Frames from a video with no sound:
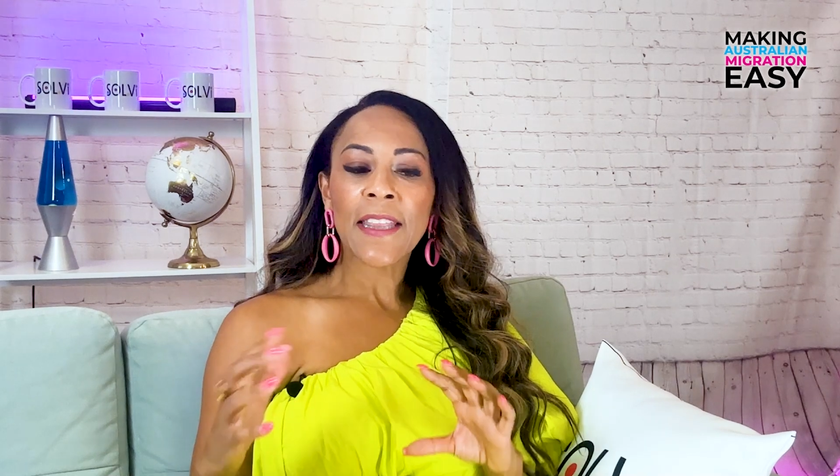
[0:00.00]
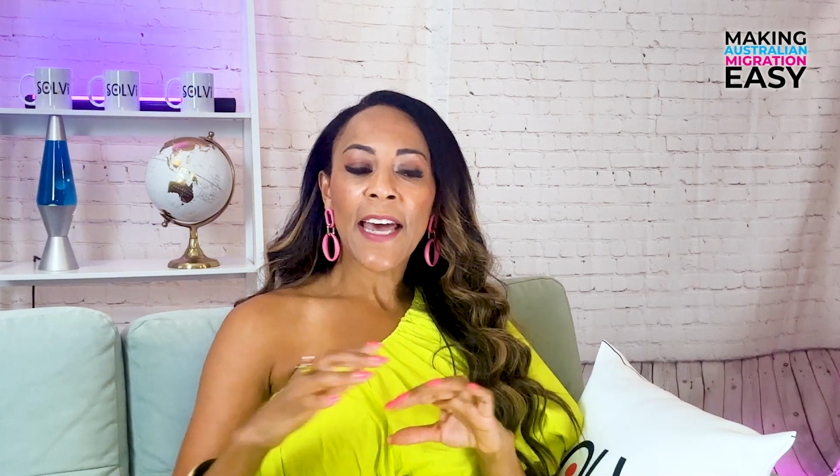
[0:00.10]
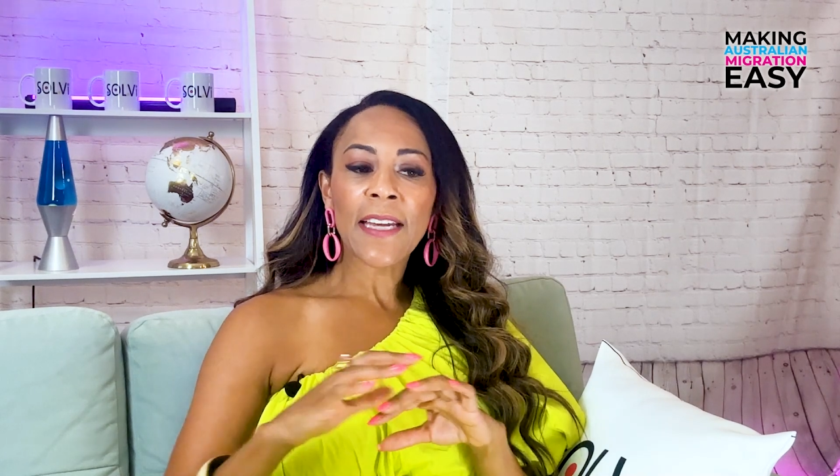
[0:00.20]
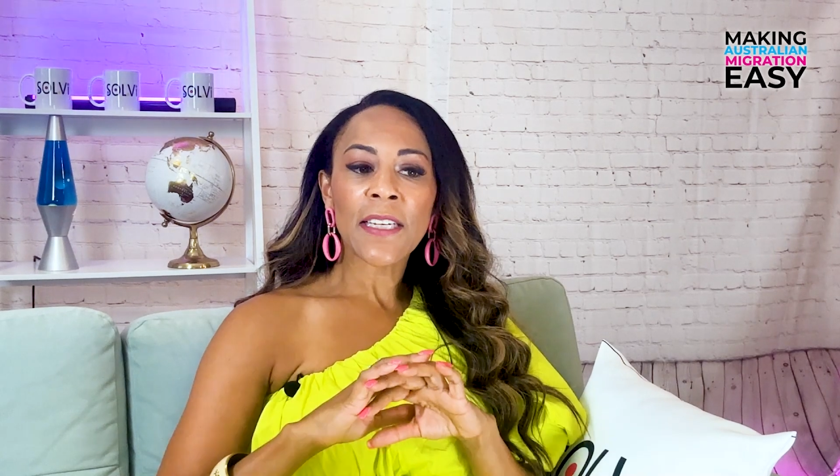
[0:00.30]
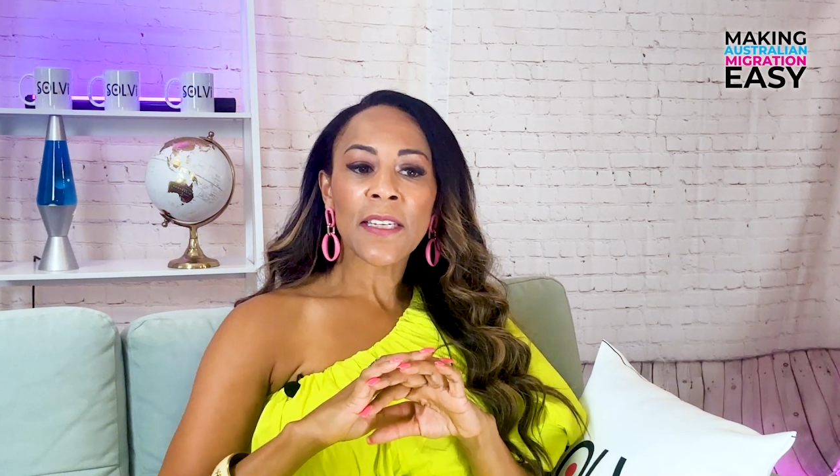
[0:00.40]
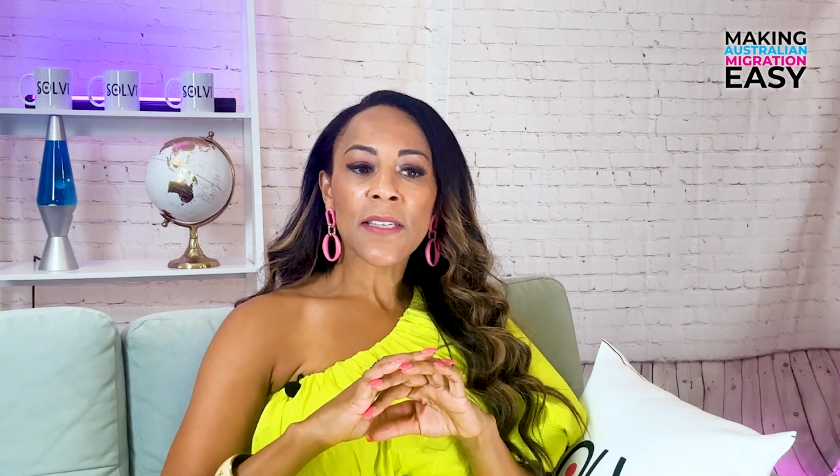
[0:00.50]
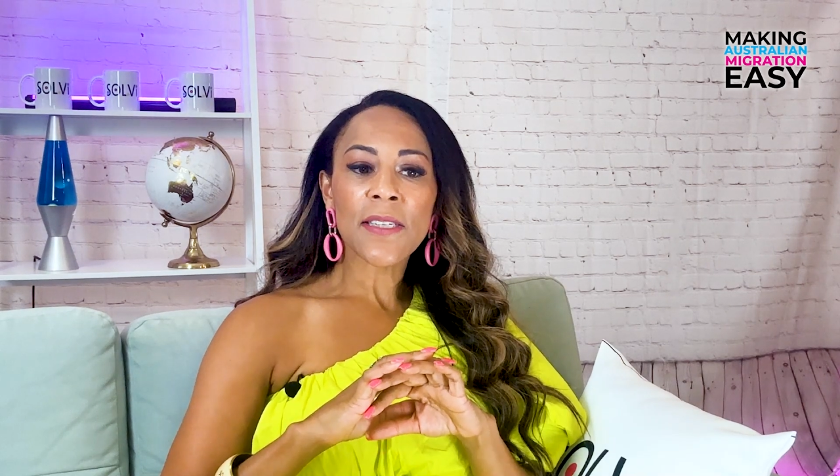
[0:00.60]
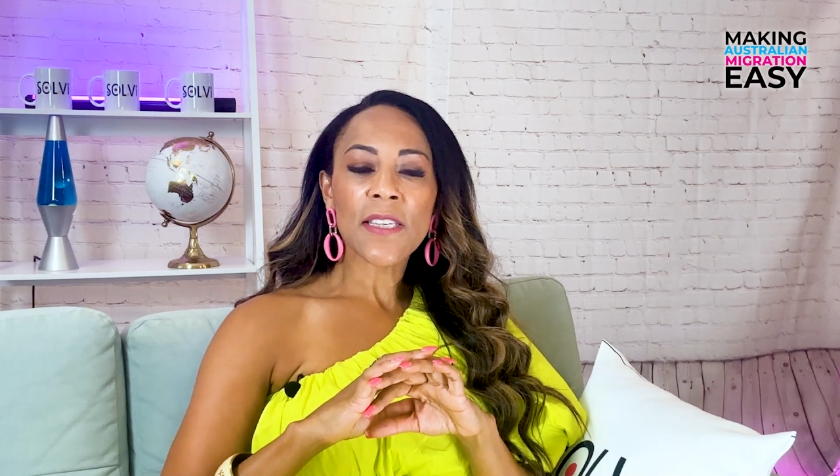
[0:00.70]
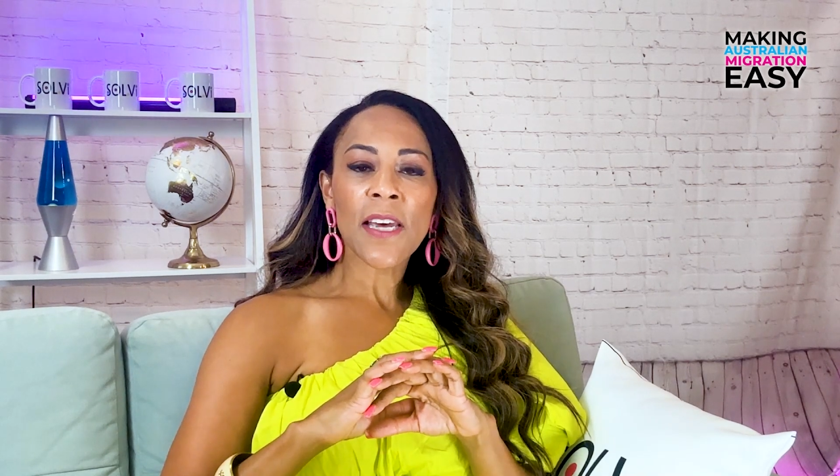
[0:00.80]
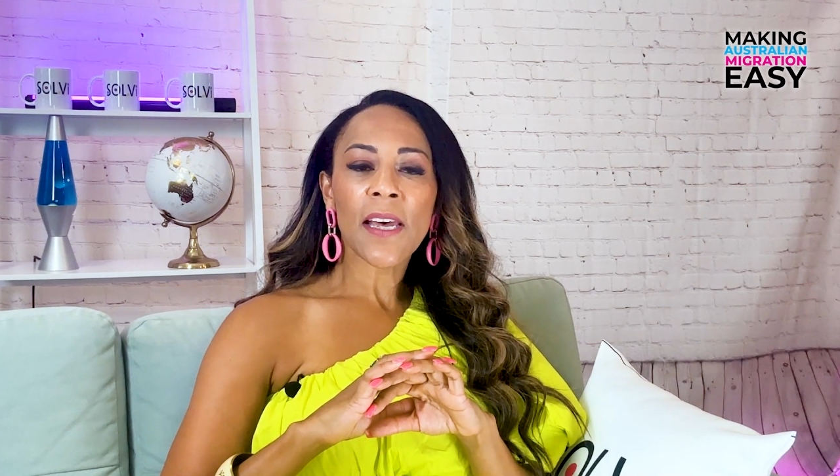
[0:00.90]
that
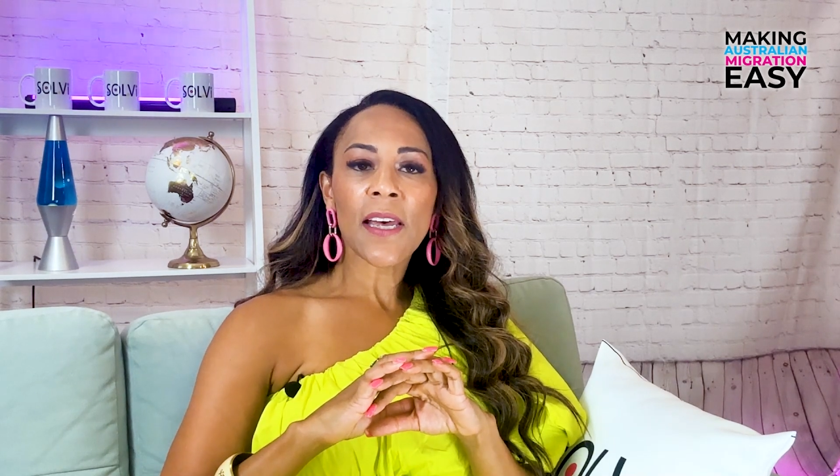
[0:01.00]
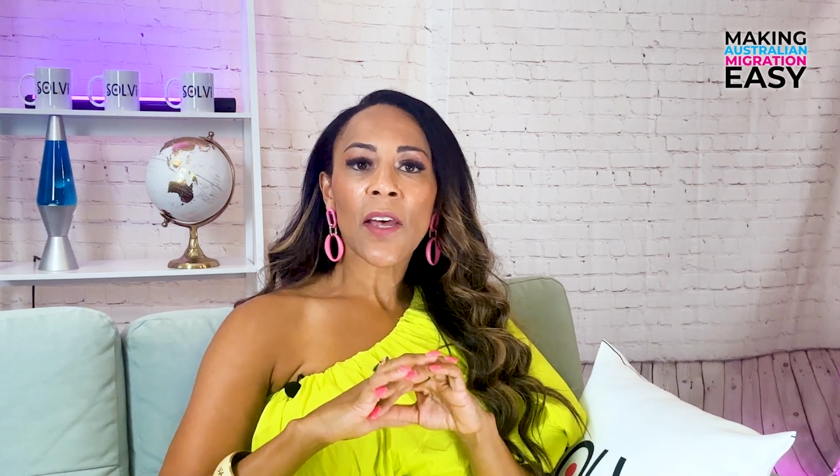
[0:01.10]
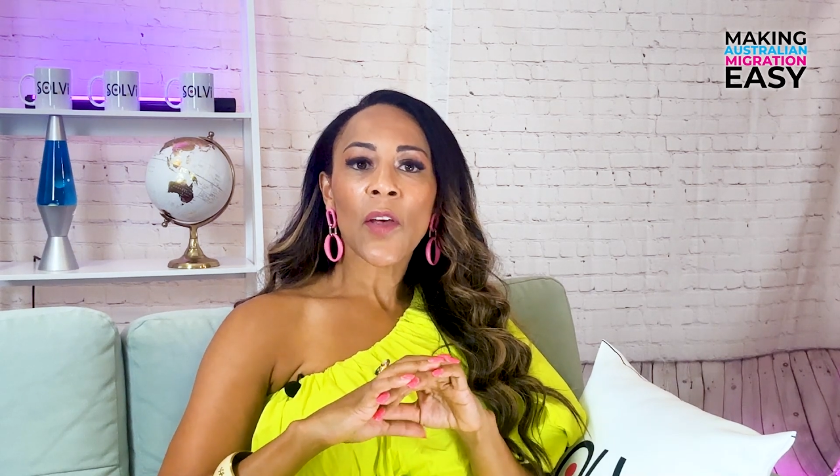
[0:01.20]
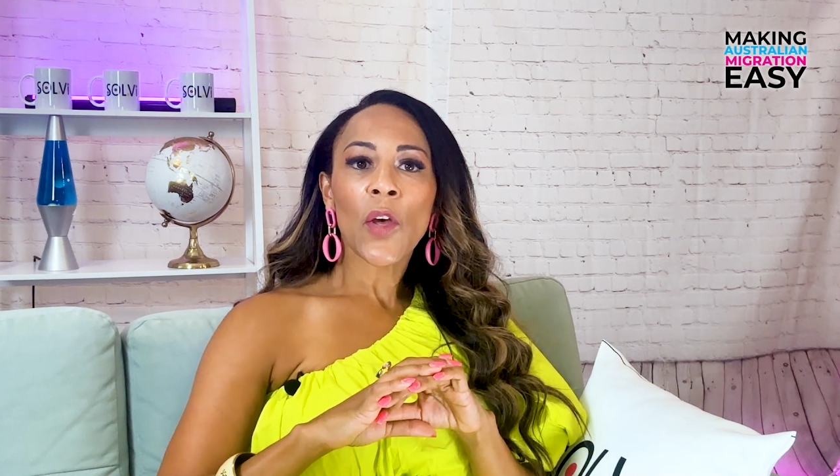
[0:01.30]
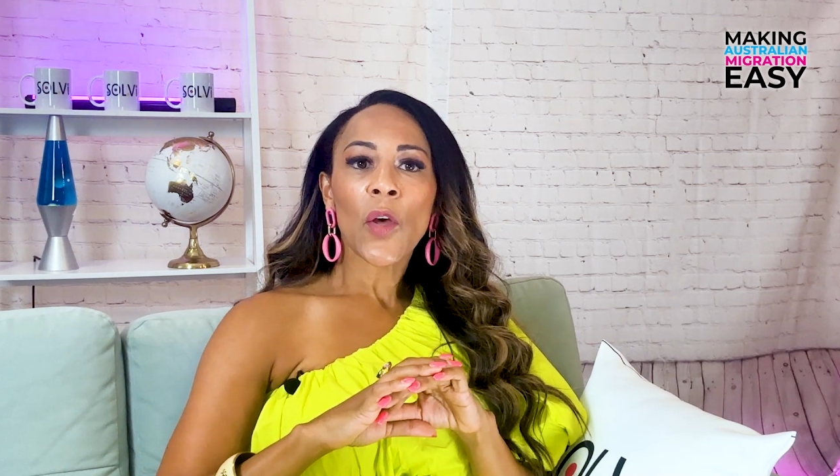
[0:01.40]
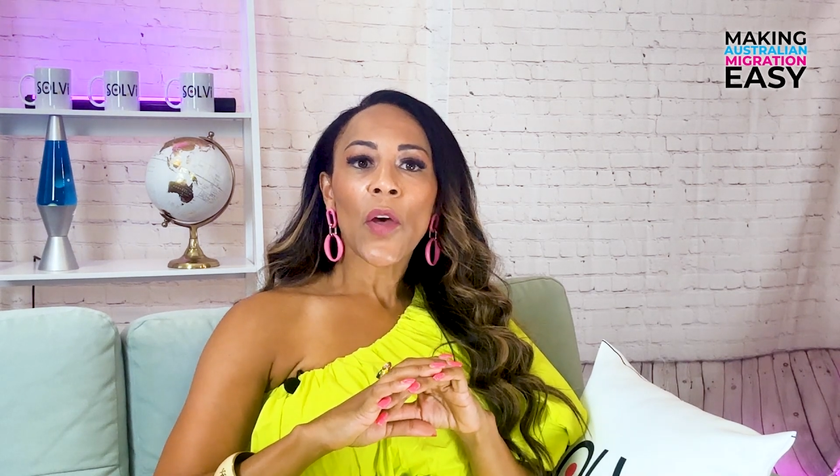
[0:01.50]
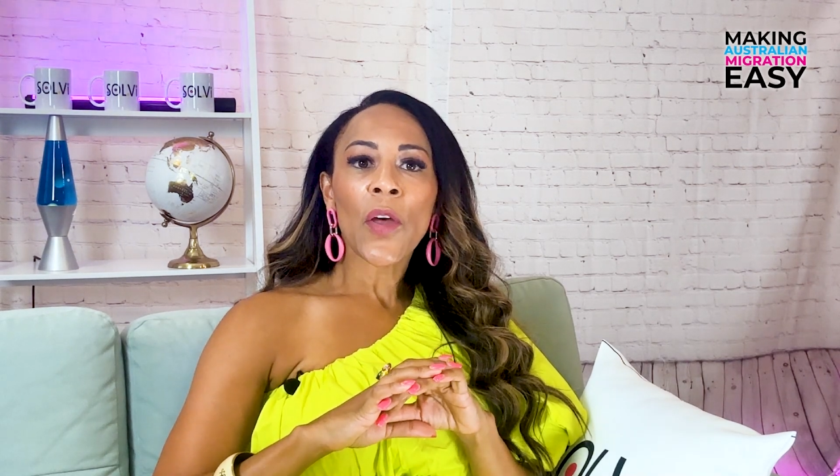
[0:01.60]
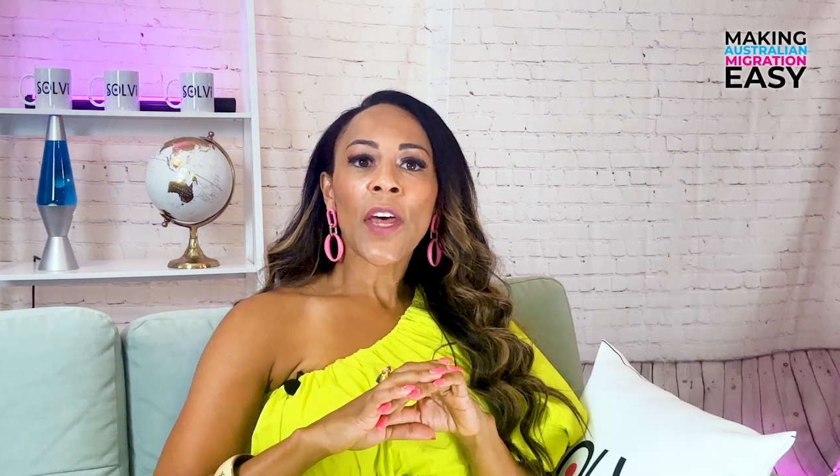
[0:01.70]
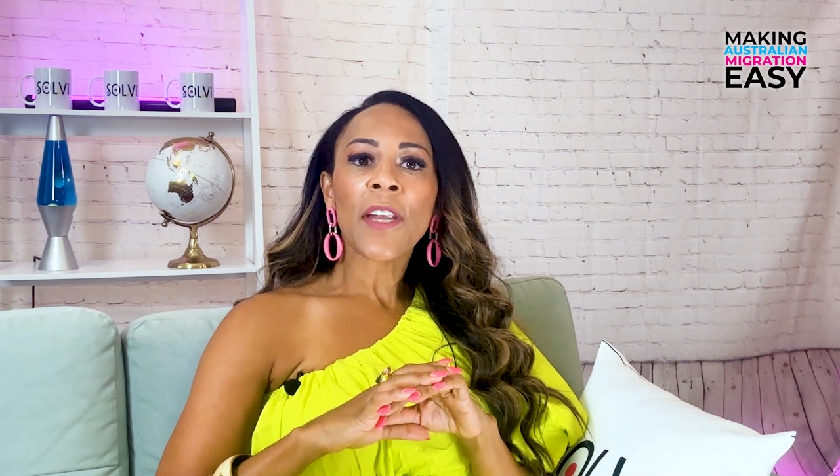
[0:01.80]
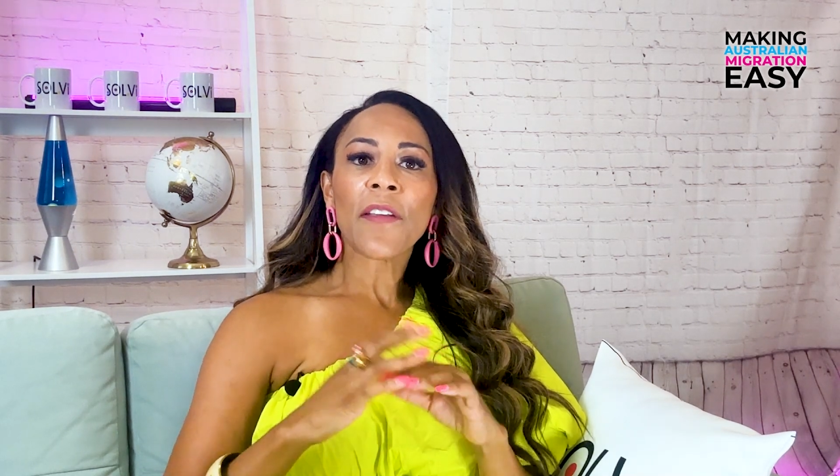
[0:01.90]
is
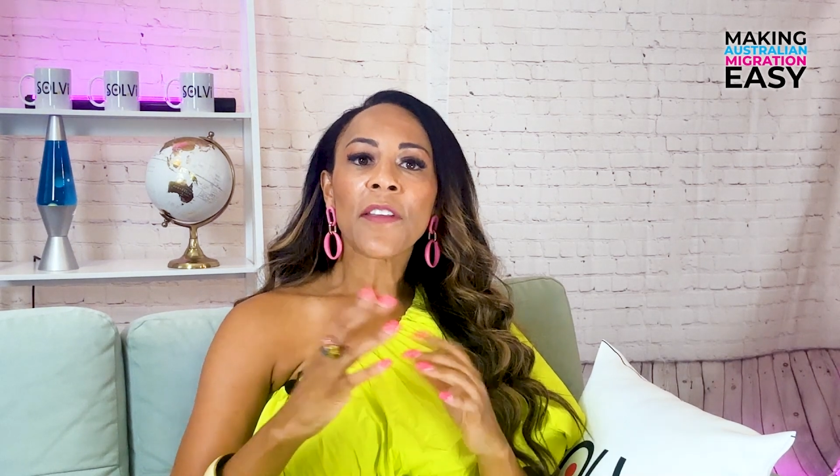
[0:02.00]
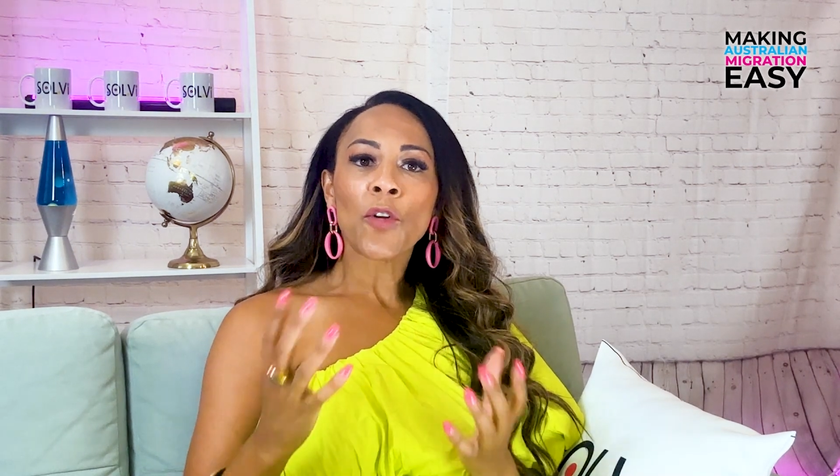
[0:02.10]
another